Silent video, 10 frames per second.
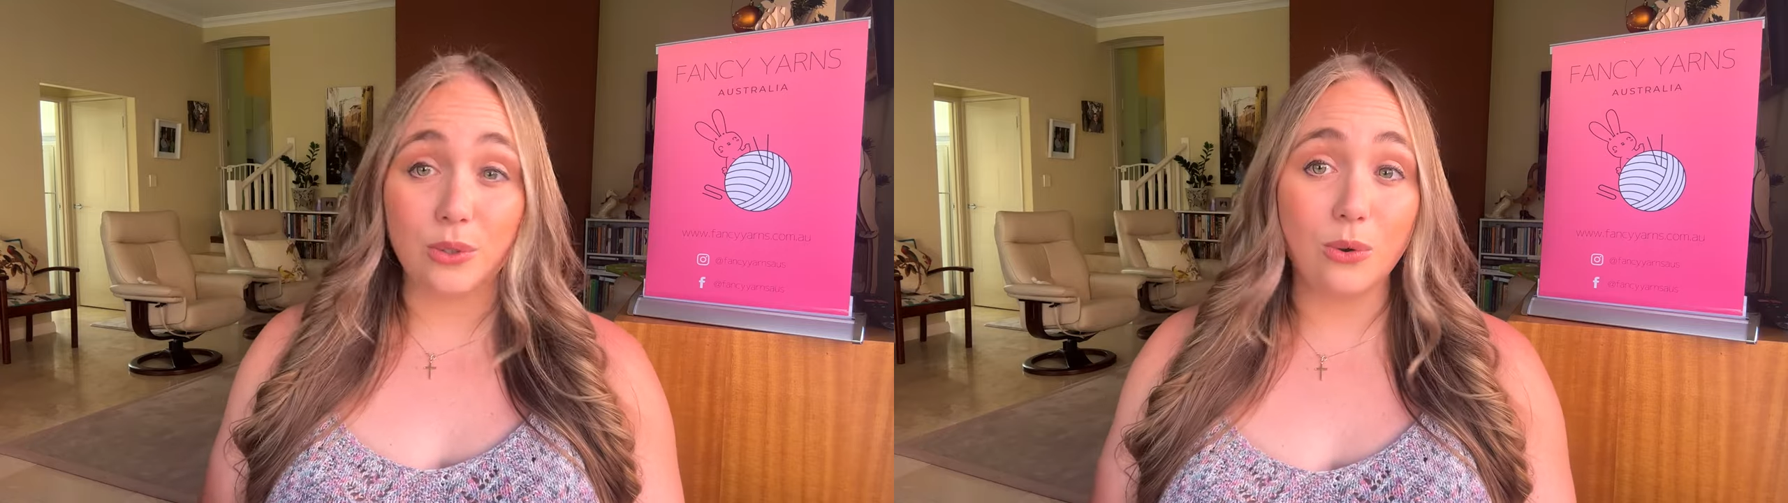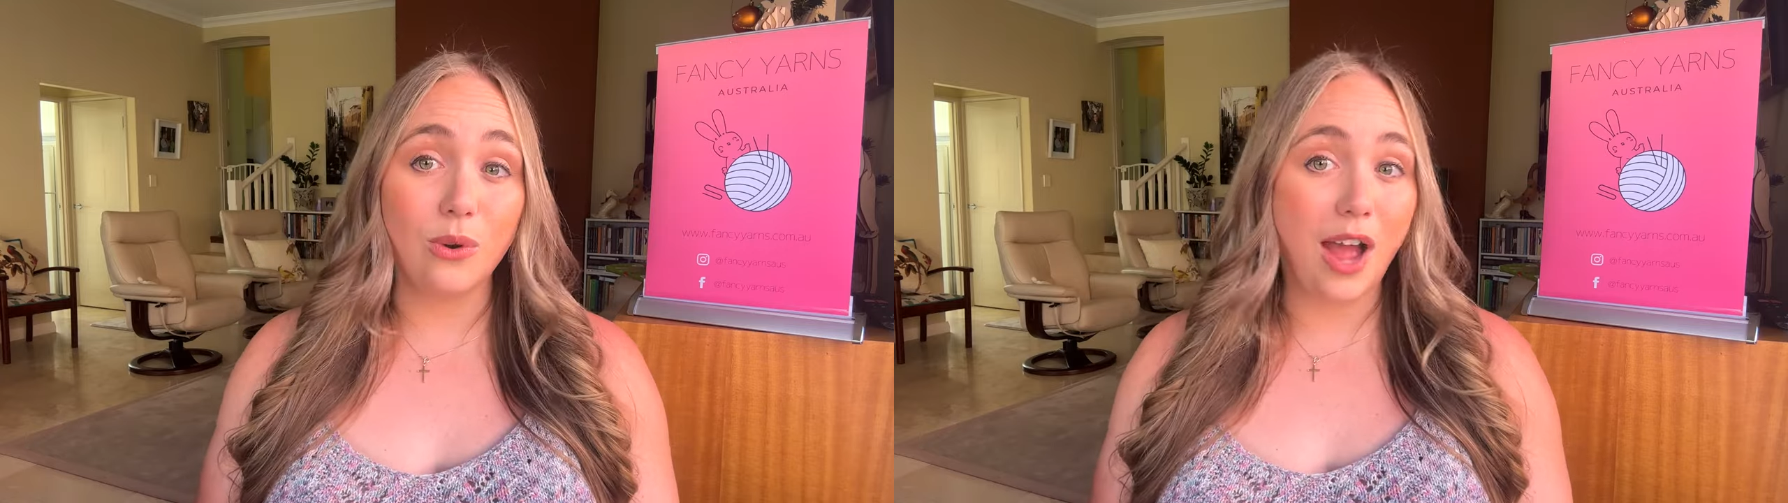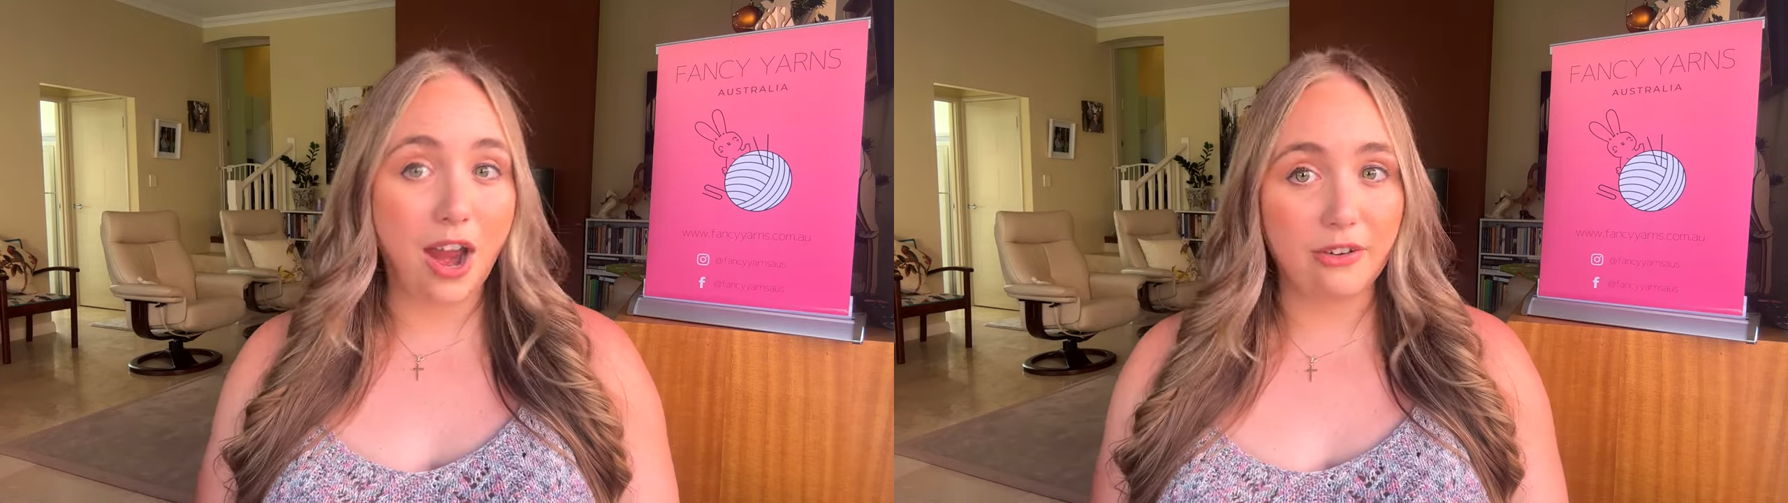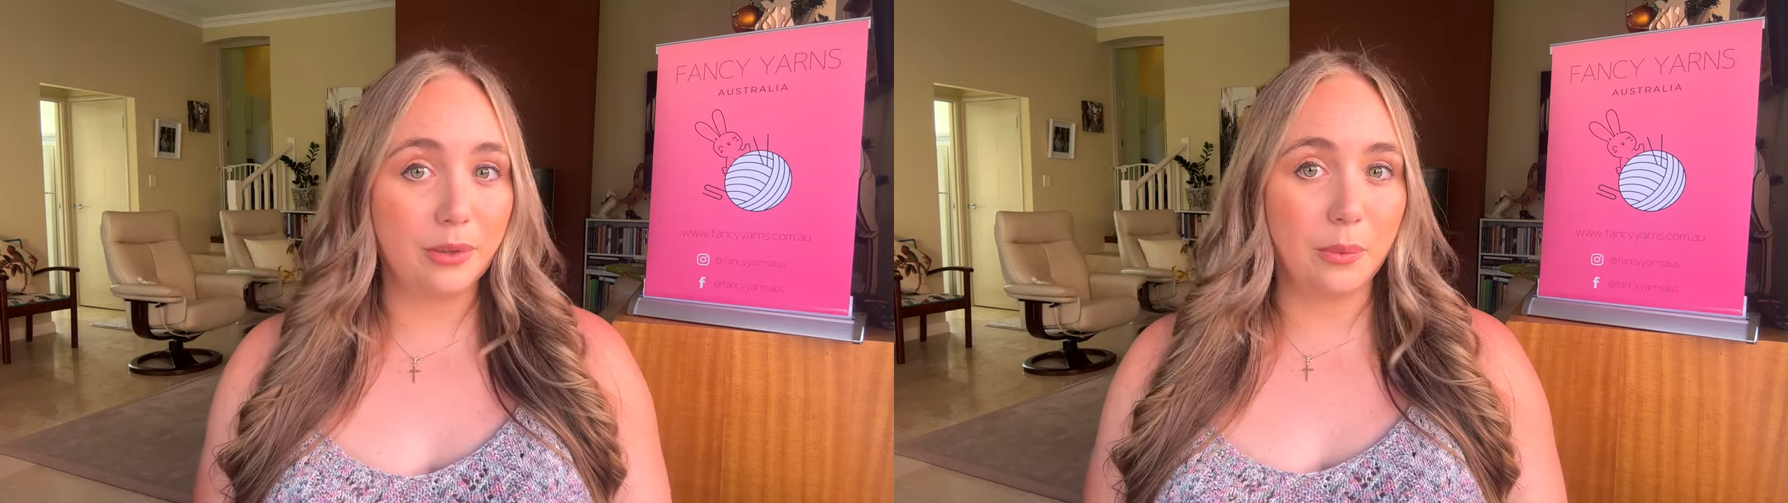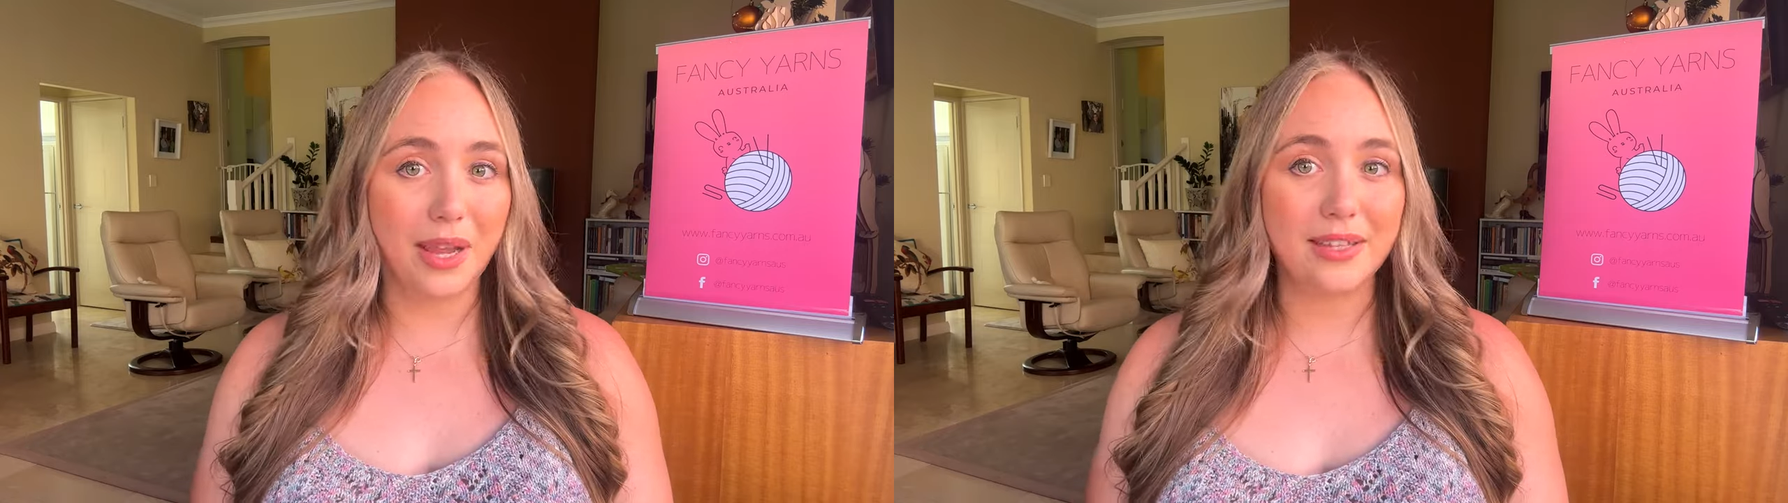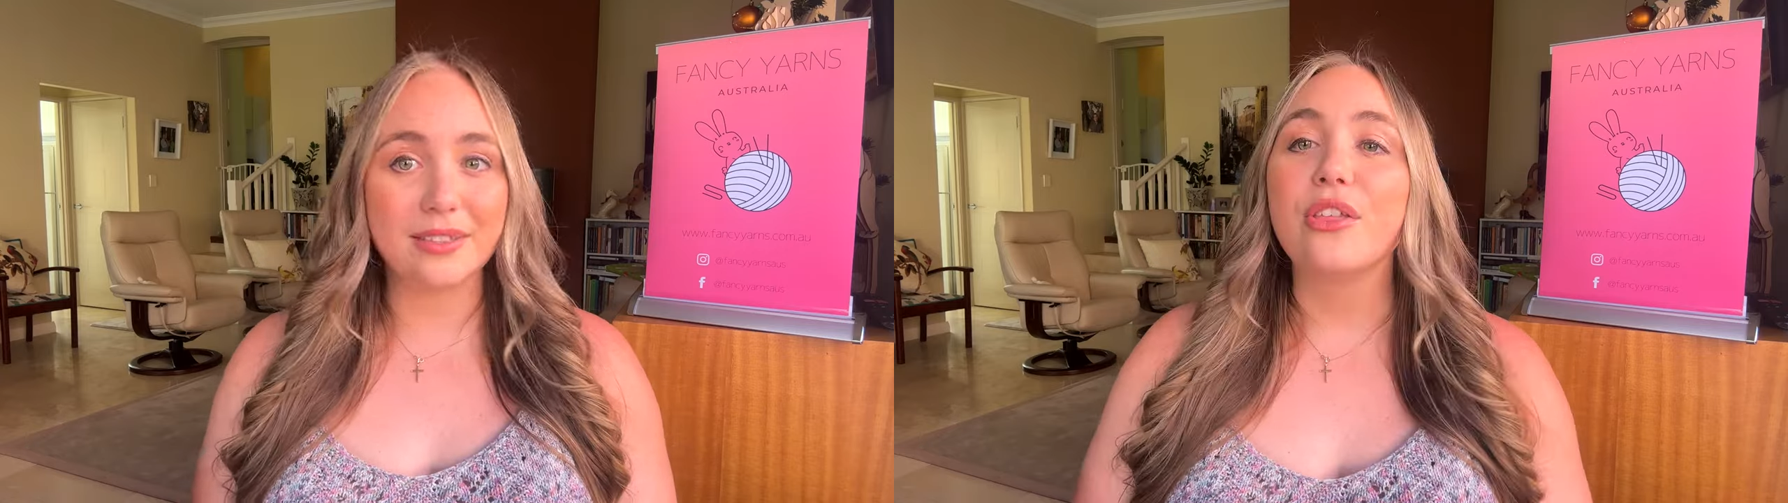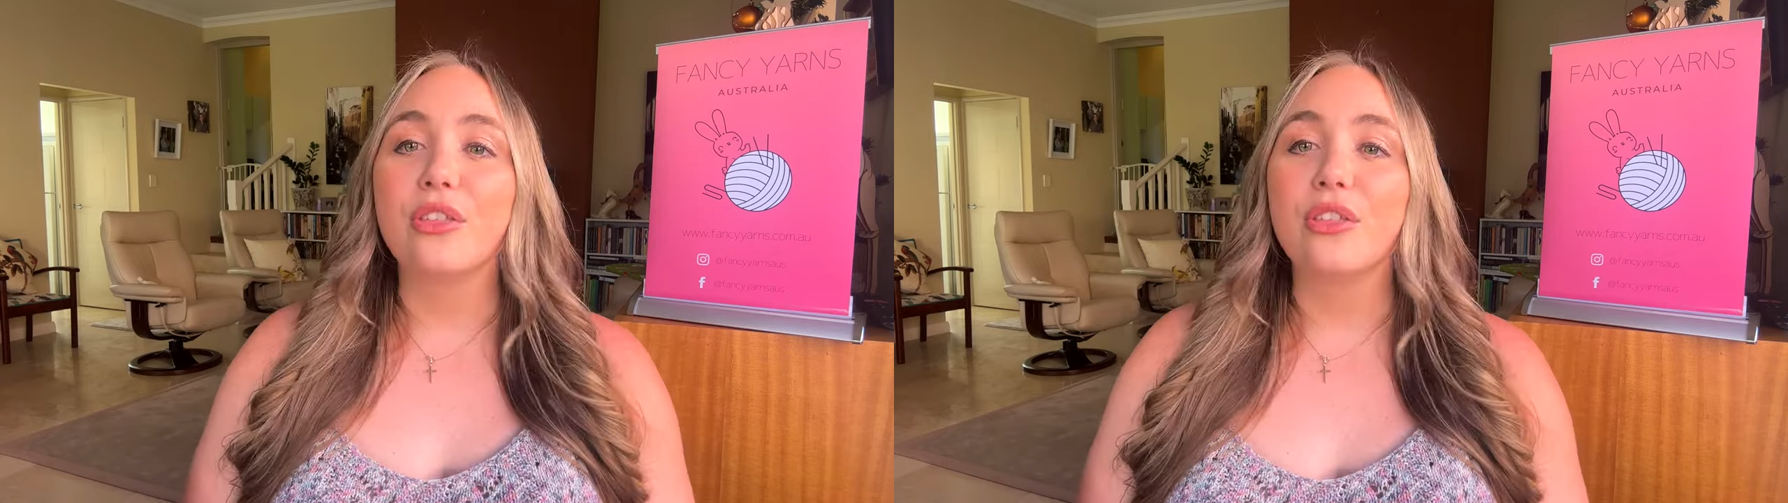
or aran weight.